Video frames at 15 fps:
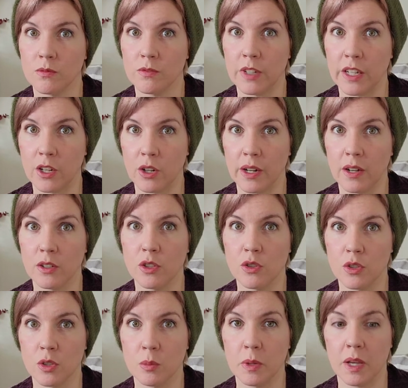figure it out. You
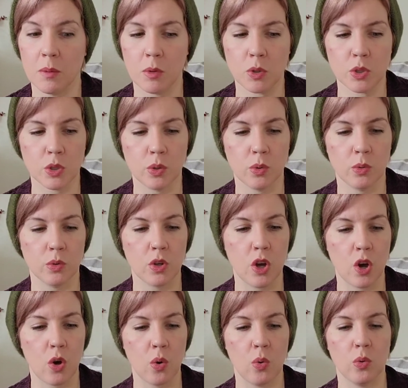should be able to
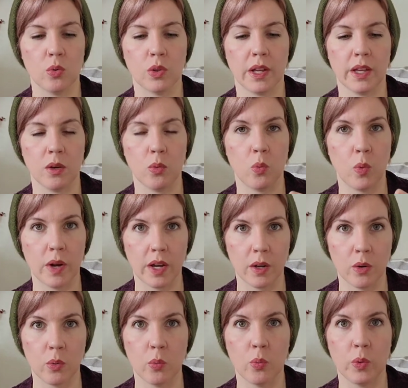know like
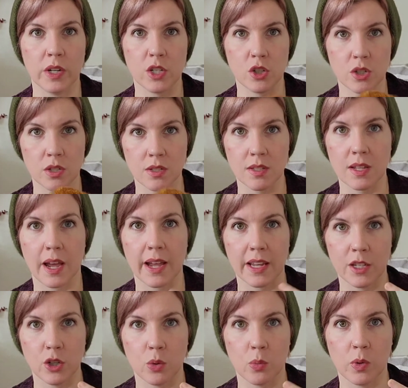which
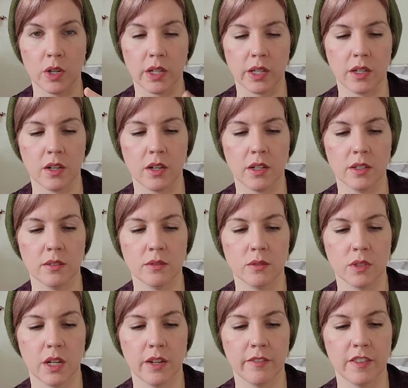side you're working on
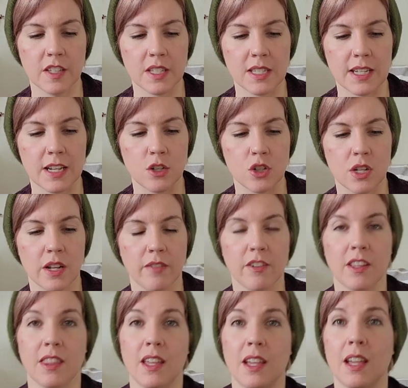of the stitch and
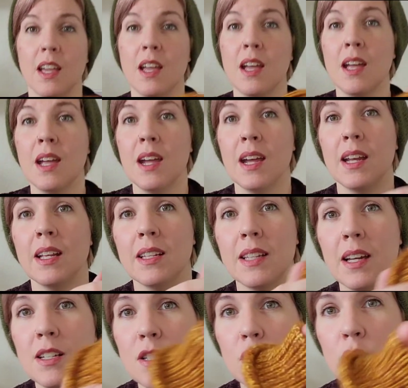everything. And it
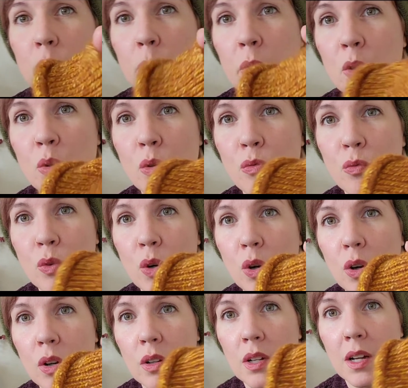does look
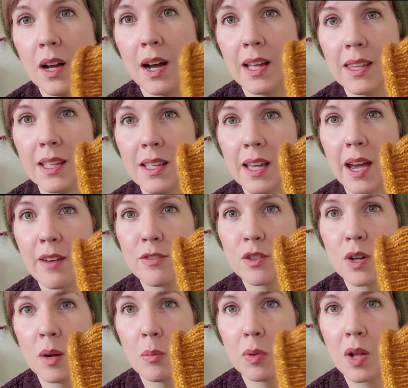beautiful. I think
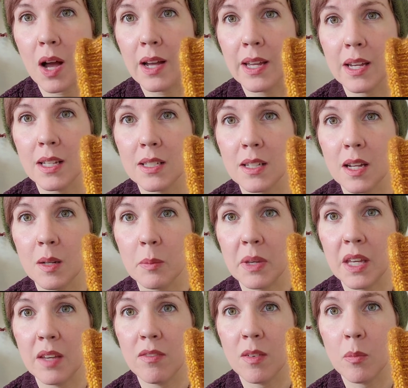after I block it, it's going to
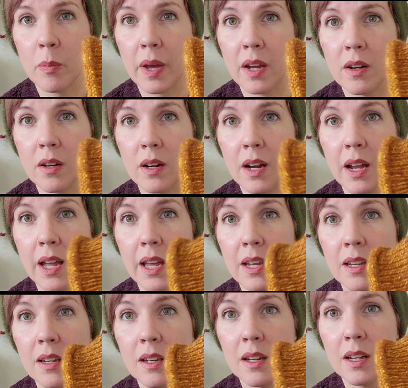be even better.
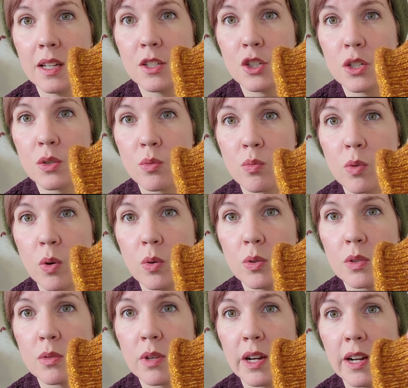And it just
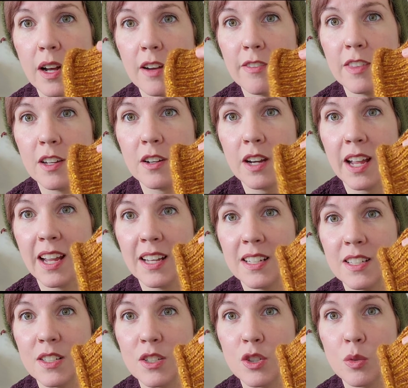rolls right off there, and
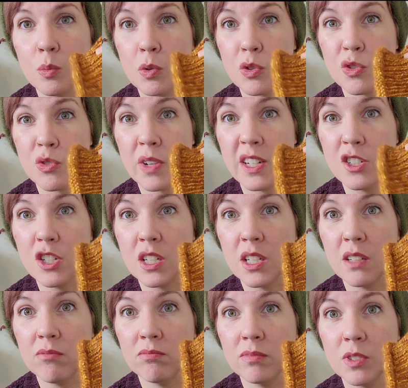it's super
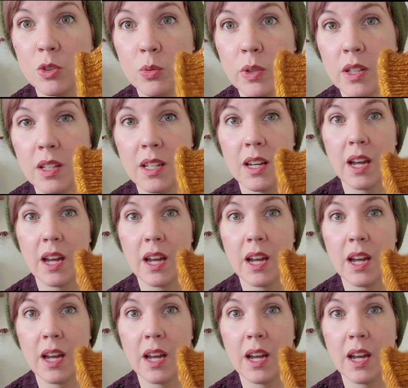stretchy. It's really